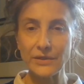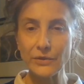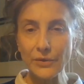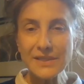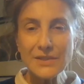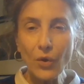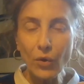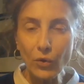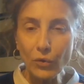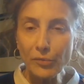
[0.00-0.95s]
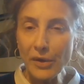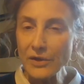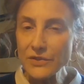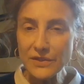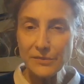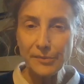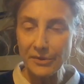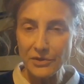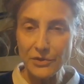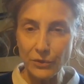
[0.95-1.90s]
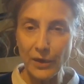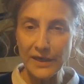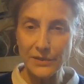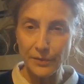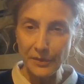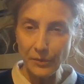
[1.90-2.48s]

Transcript: You know, it's almost a spiritual quest.